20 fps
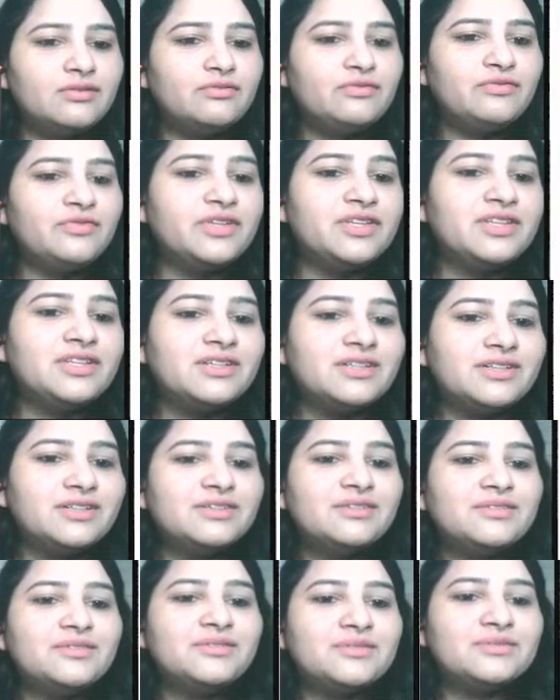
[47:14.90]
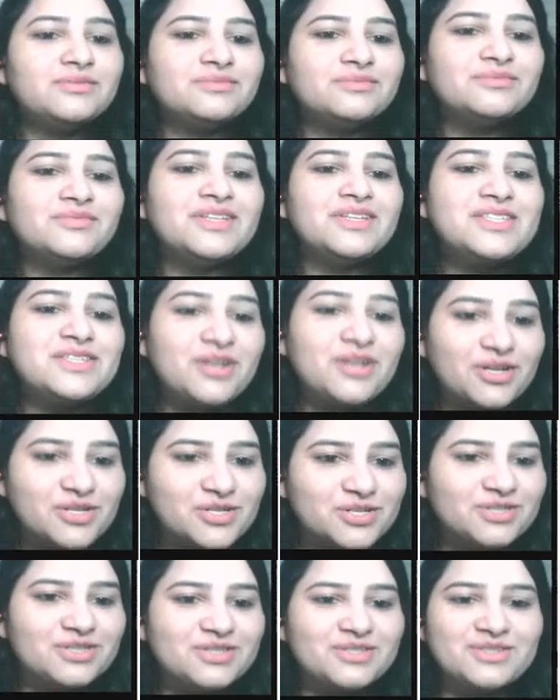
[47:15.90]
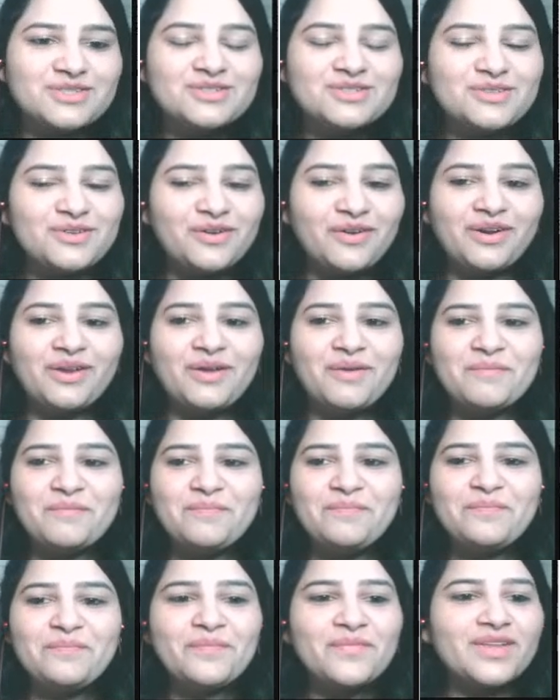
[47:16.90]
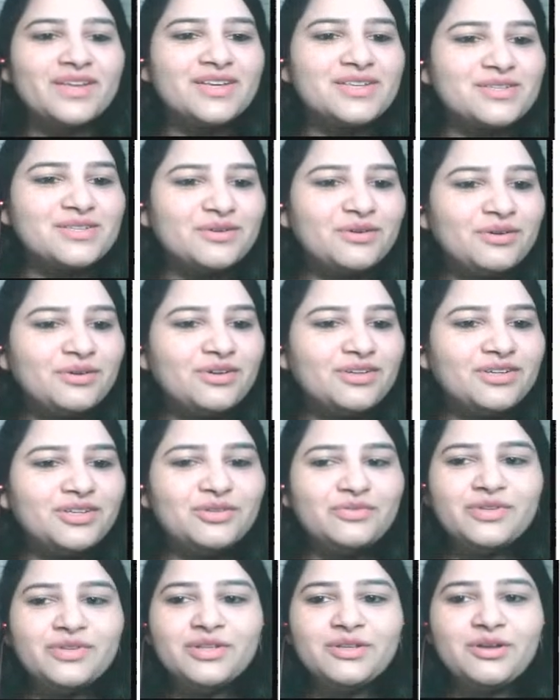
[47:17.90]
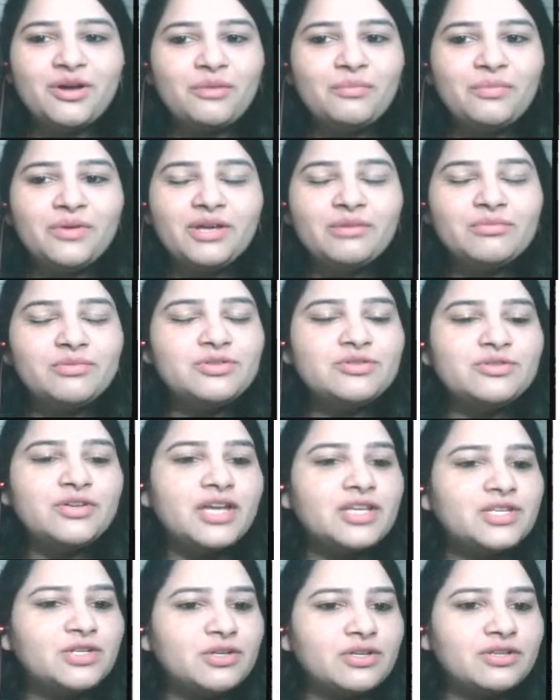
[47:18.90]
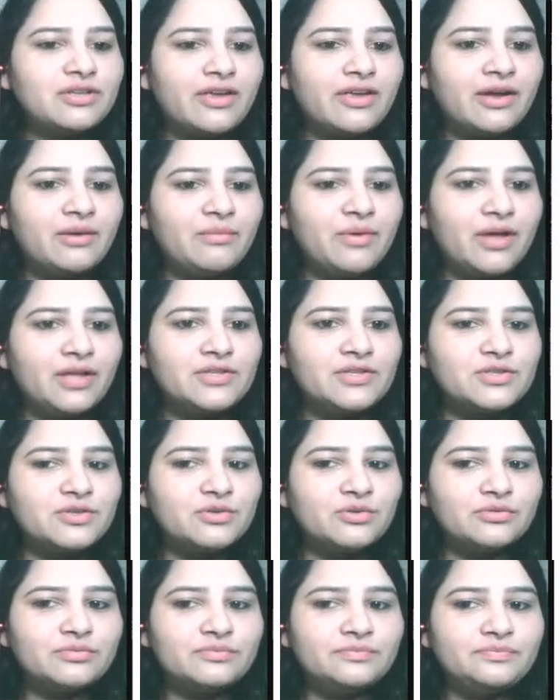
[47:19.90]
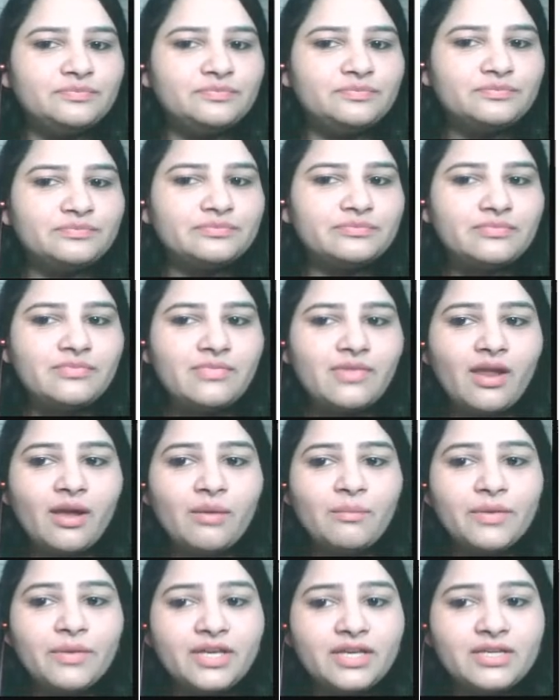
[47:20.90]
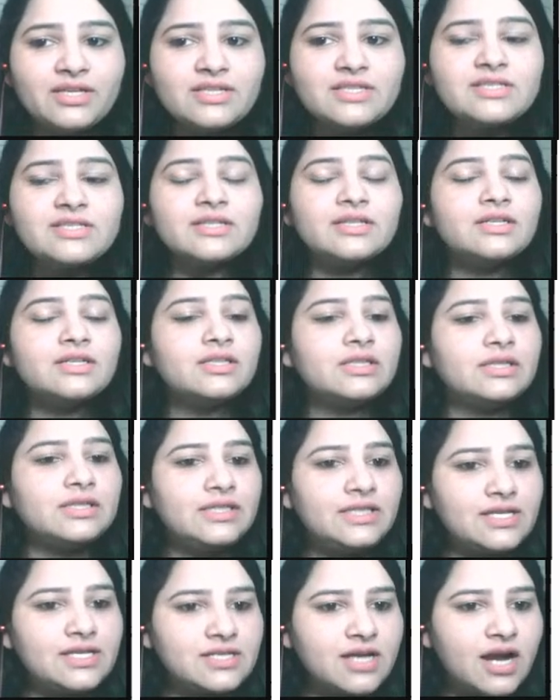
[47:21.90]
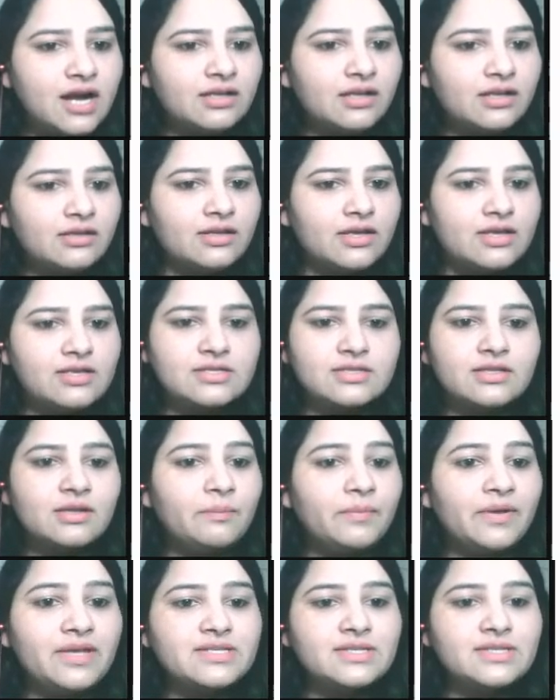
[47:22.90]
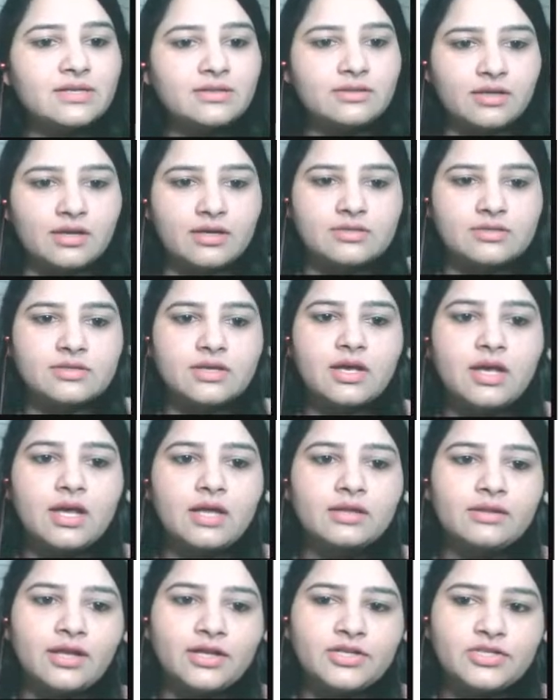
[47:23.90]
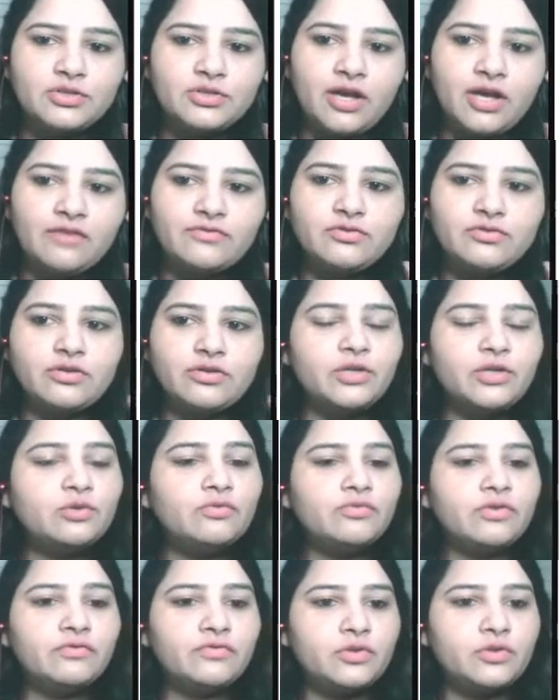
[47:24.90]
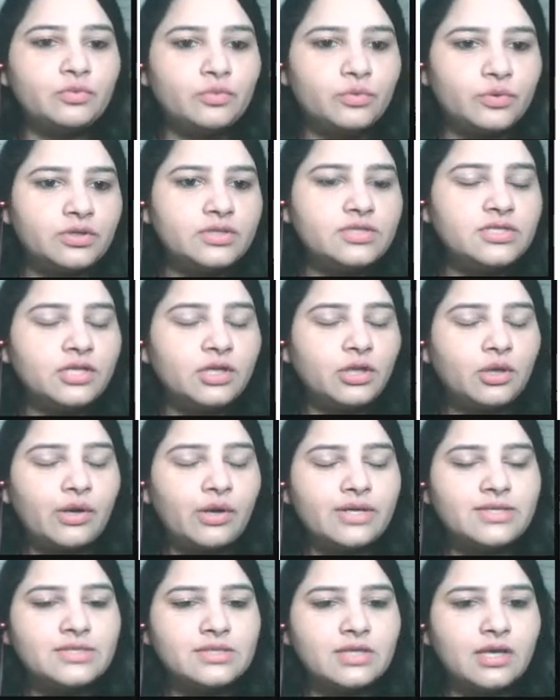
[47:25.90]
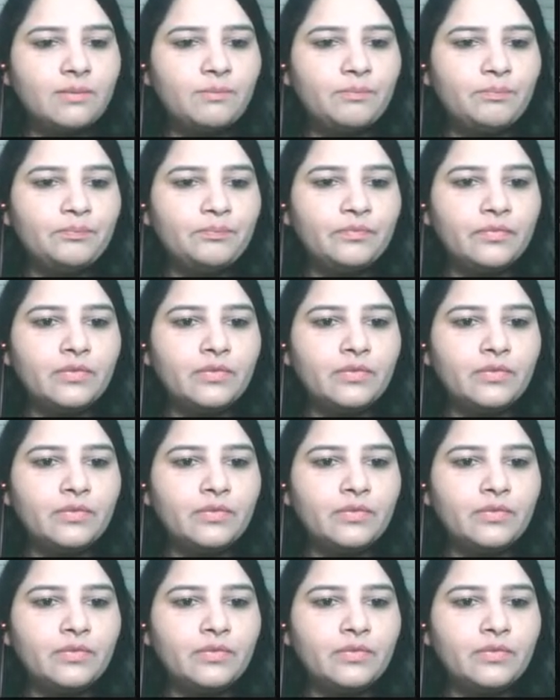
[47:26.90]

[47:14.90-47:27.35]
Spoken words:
with the instructions, sorry. So you will not be able to get your desired band score. Because these are the things, the basic things that you have to write 250 words in your essay.